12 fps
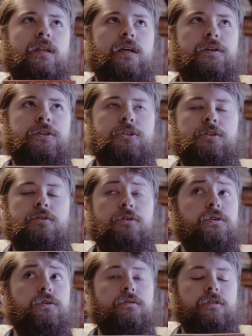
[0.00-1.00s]
in addition
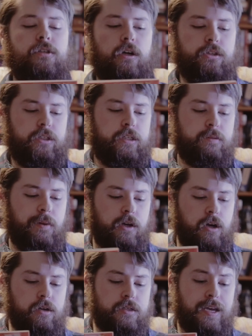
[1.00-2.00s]
to nostalgia, is
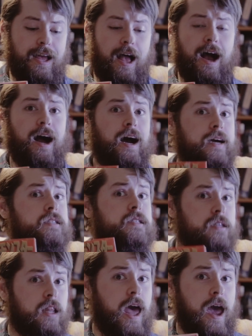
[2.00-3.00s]
because I
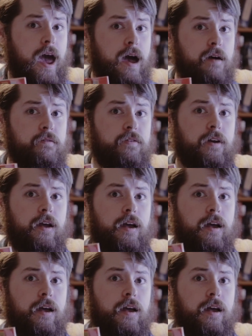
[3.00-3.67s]
still have